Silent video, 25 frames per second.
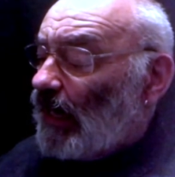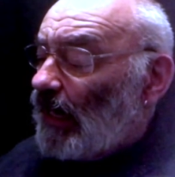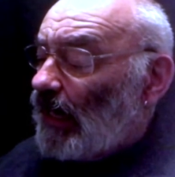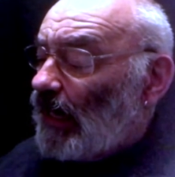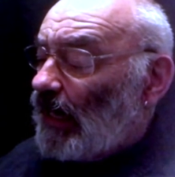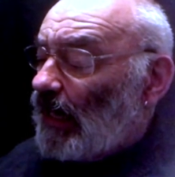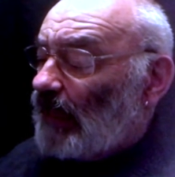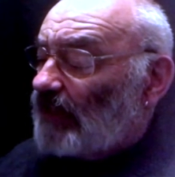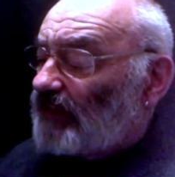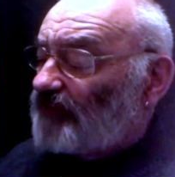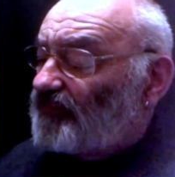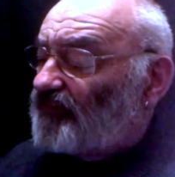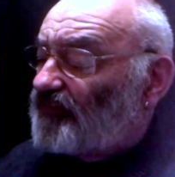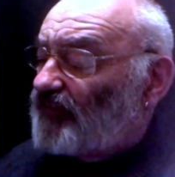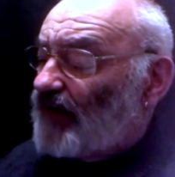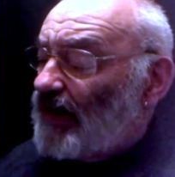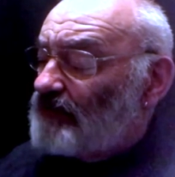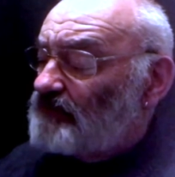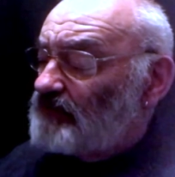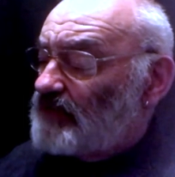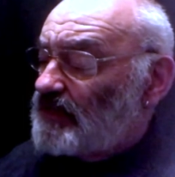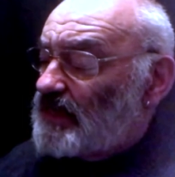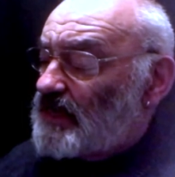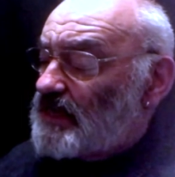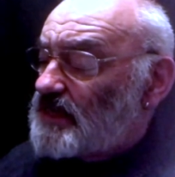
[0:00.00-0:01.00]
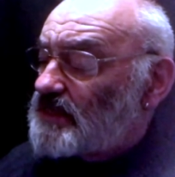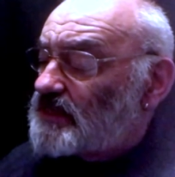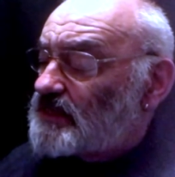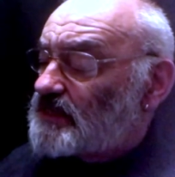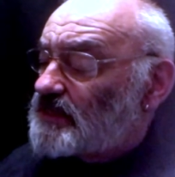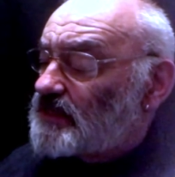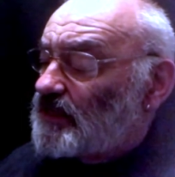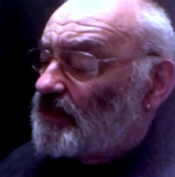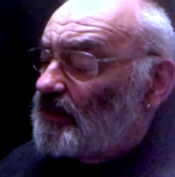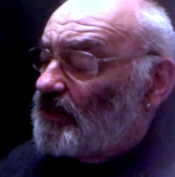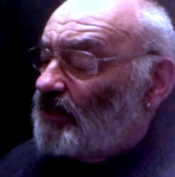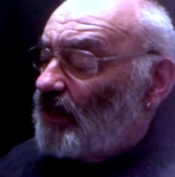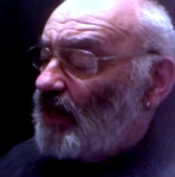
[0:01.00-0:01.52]
I found
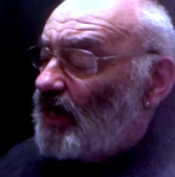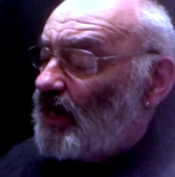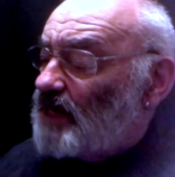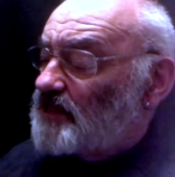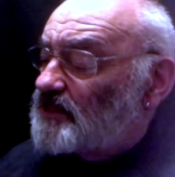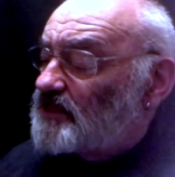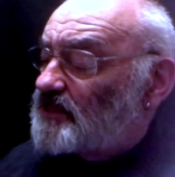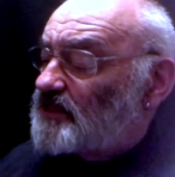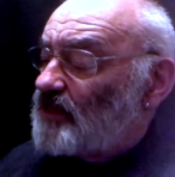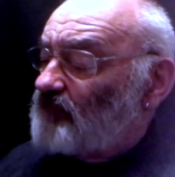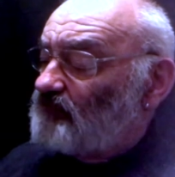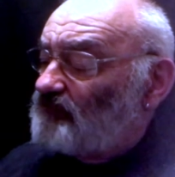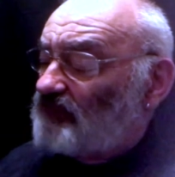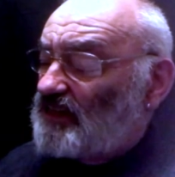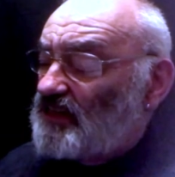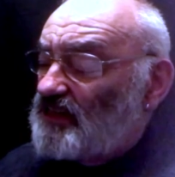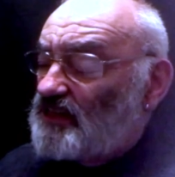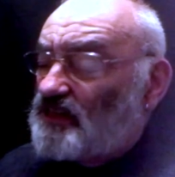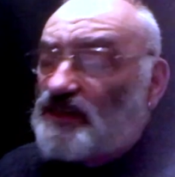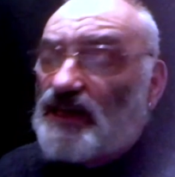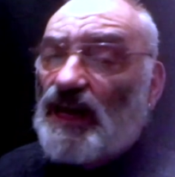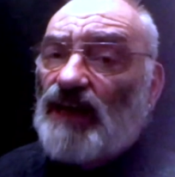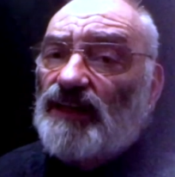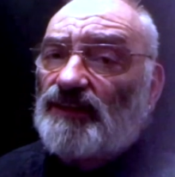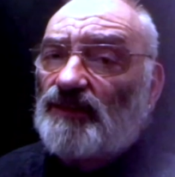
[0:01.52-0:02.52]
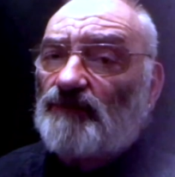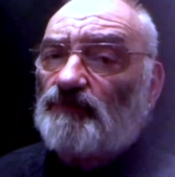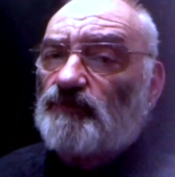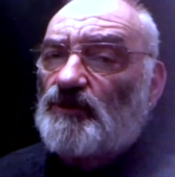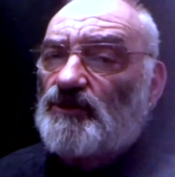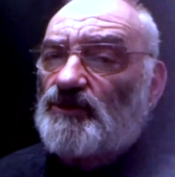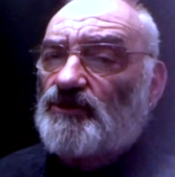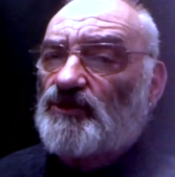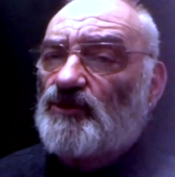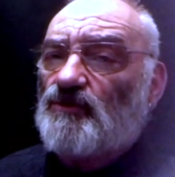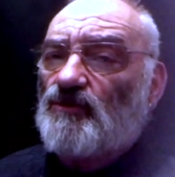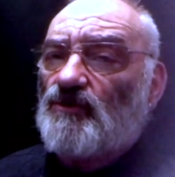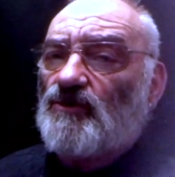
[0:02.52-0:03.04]
this and somebody said it
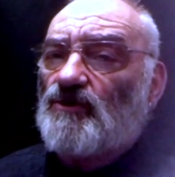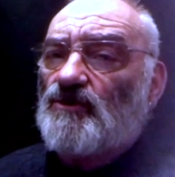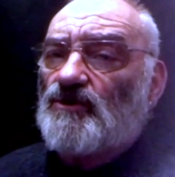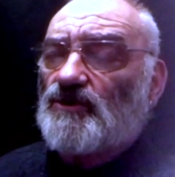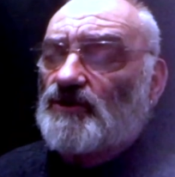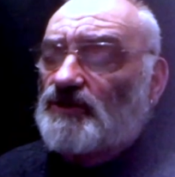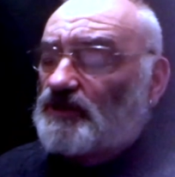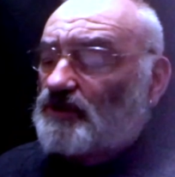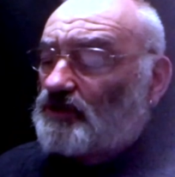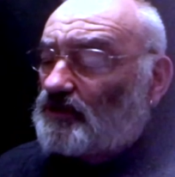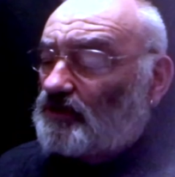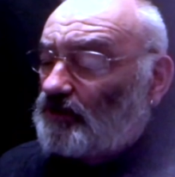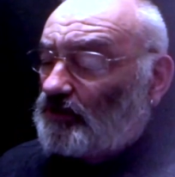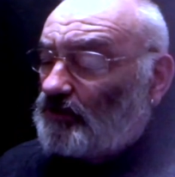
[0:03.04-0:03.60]
was yours.